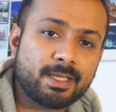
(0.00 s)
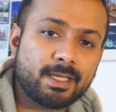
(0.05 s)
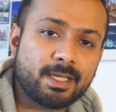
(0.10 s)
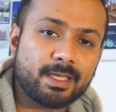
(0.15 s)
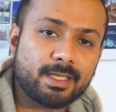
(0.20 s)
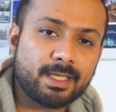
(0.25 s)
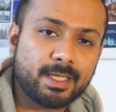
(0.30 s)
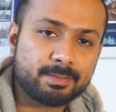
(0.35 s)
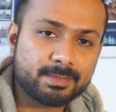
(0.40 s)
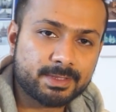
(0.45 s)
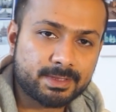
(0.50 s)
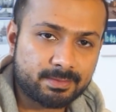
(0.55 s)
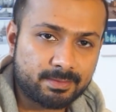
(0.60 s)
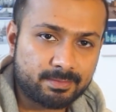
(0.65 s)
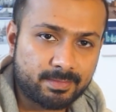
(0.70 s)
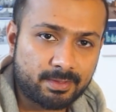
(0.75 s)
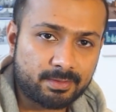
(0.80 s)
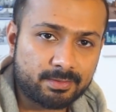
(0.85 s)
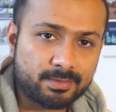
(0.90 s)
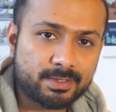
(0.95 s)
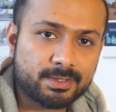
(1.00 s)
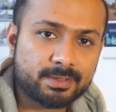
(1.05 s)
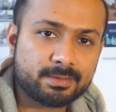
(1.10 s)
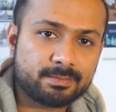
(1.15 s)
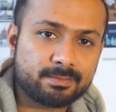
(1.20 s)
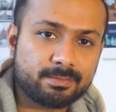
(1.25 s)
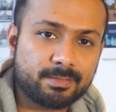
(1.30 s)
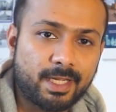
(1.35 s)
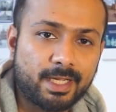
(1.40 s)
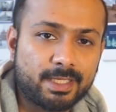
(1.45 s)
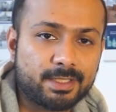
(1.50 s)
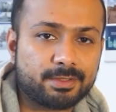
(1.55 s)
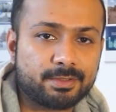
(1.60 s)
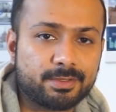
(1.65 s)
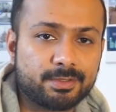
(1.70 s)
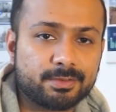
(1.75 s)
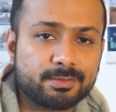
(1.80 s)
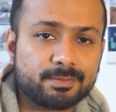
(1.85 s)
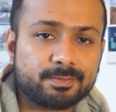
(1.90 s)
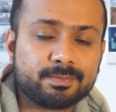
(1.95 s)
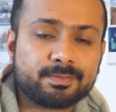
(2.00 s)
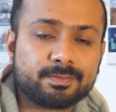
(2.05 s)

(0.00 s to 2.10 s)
a lump sum amount back to you